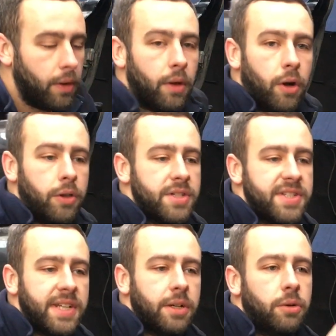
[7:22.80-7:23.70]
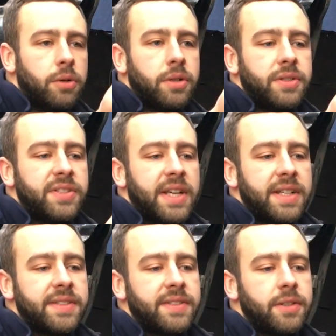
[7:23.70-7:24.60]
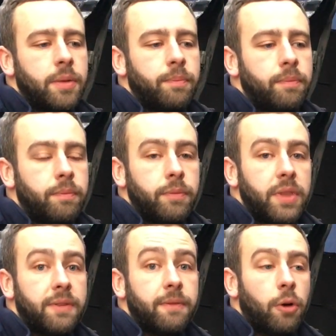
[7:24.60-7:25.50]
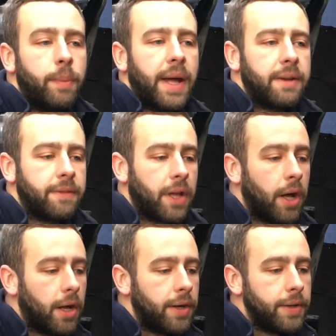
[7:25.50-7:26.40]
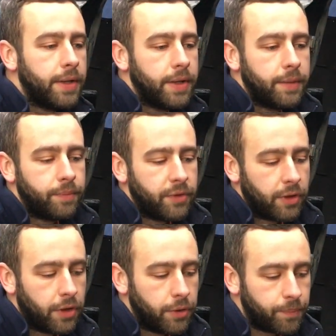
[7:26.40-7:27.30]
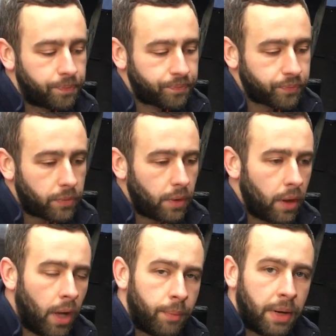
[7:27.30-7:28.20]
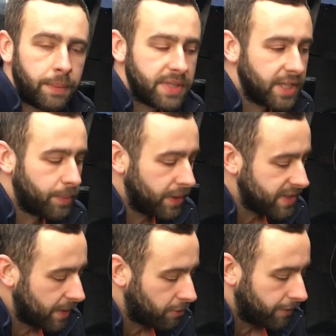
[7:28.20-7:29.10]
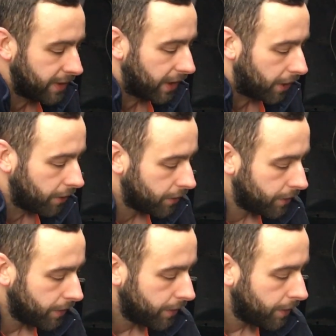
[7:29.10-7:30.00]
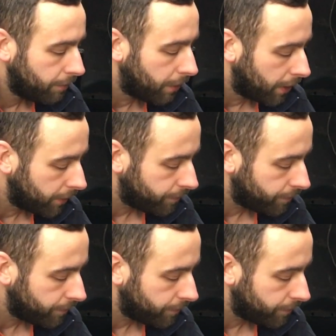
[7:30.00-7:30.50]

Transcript: on the seal sits to the floor pan of the car. So I'll prep this up in a separate video, but